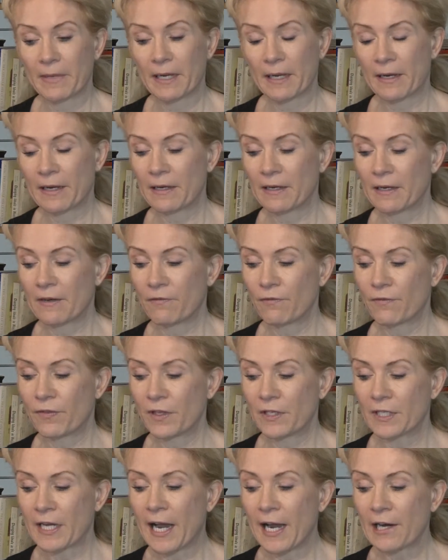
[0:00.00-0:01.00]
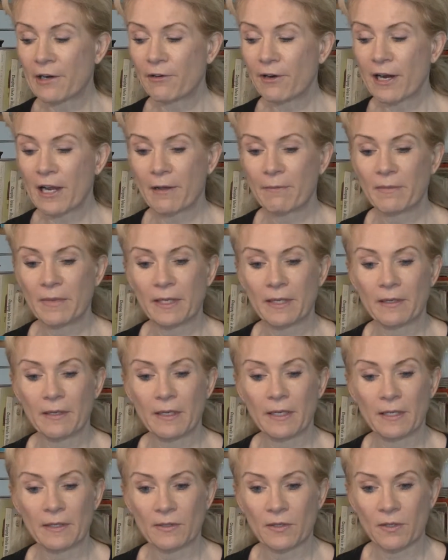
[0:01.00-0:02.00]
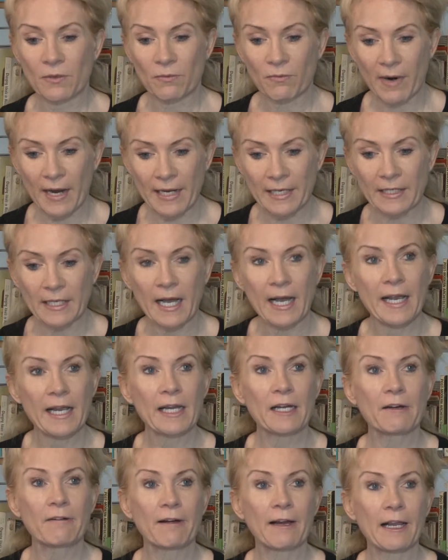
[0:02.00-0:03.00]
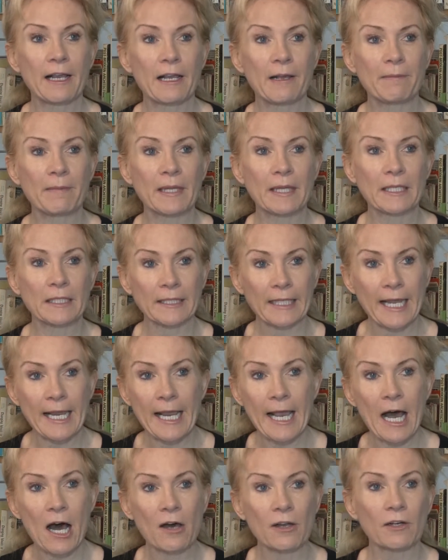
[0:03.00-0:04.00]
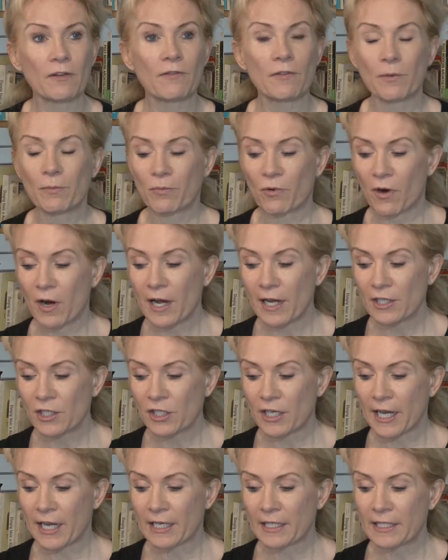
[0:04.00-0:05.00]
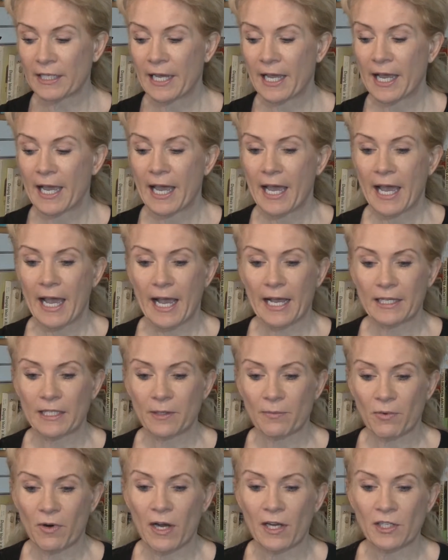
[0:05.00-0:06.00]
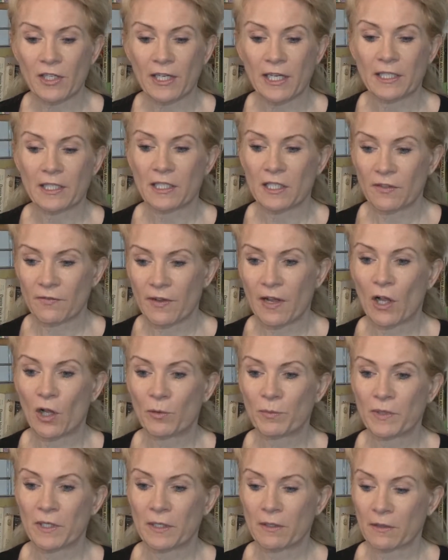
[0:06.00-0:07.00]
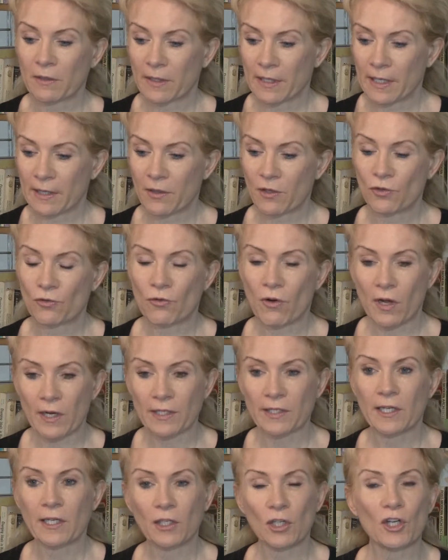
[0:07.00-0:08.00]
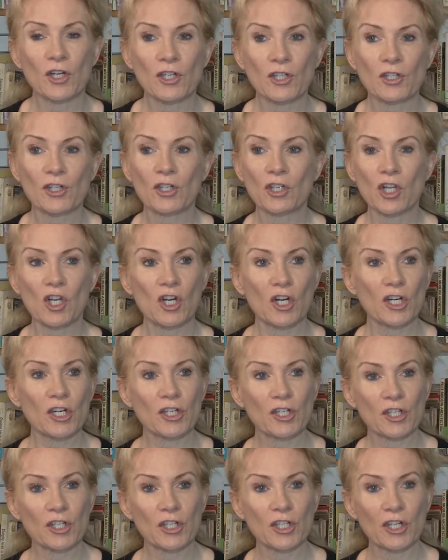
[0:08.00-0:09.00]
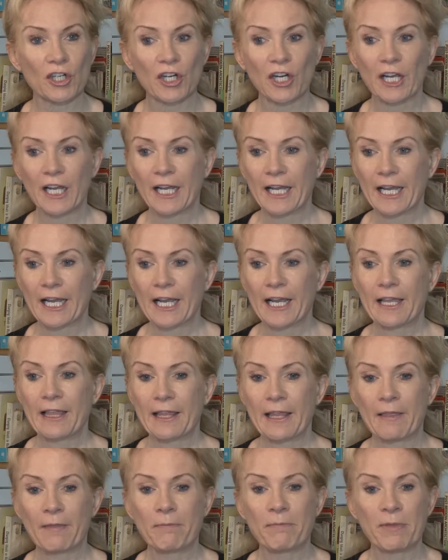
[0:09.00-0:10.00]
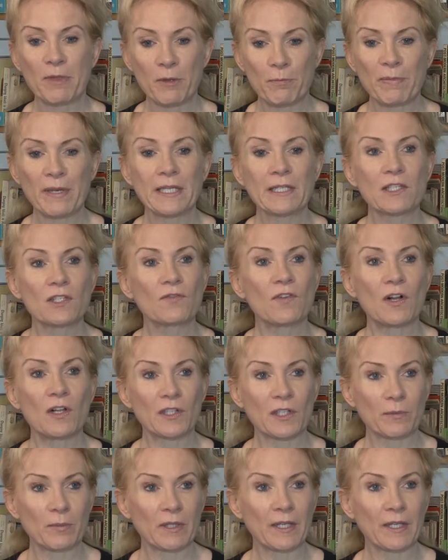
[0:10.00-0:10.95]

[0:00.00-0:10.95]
And if the diagram is the right diagram in the layout of the project, as the project gets developed and the drawings get larger and larger, the pieces fall into